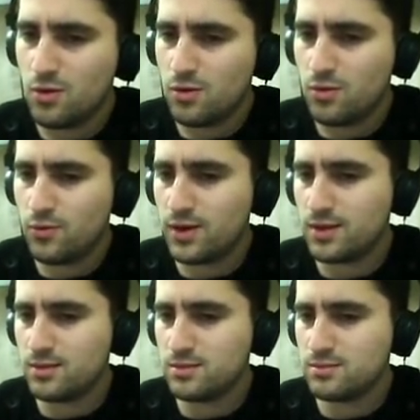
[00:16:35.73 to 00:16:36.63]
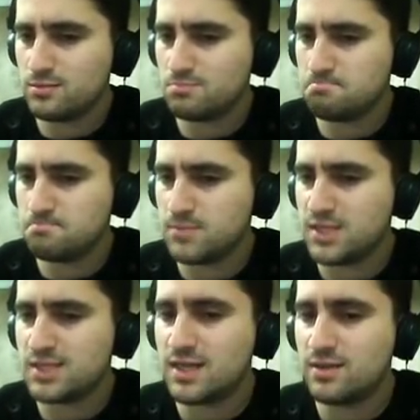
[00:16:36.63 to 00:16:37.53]
Well,
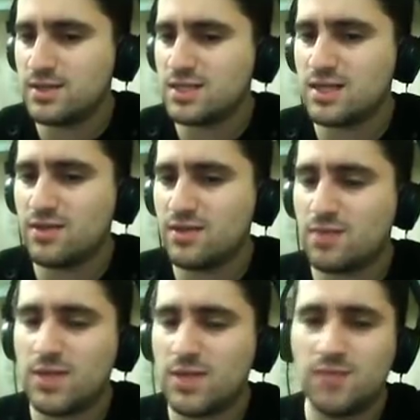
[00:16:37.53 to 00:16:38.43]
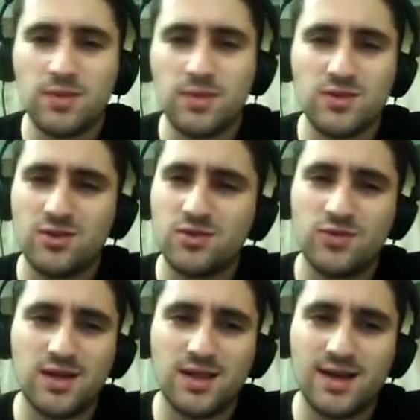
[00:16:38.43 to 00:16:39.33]
this is something that many people don't
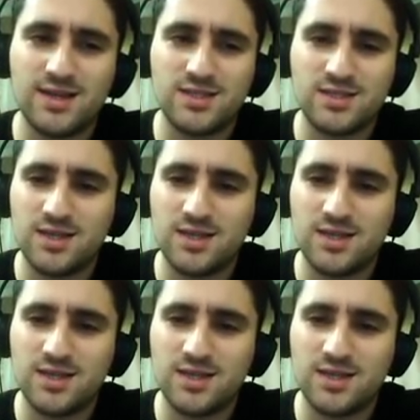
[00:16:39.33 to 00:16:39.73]
realize.